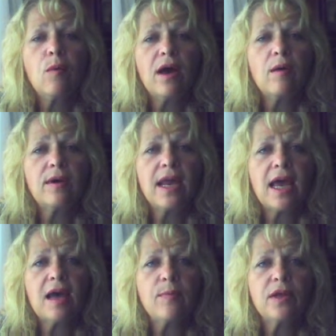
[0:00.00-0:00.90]
Well, what
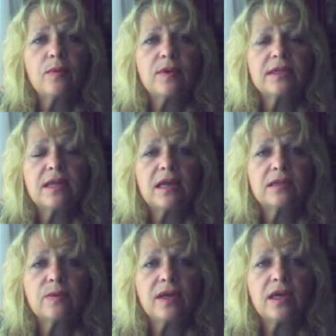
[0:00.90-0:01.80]
happened was
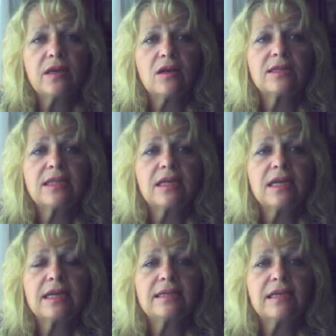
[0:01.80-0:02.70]
last weekend on
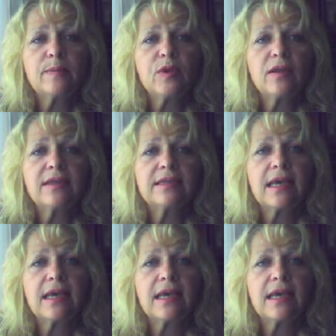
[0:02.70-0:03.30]
Sunday I stepped on the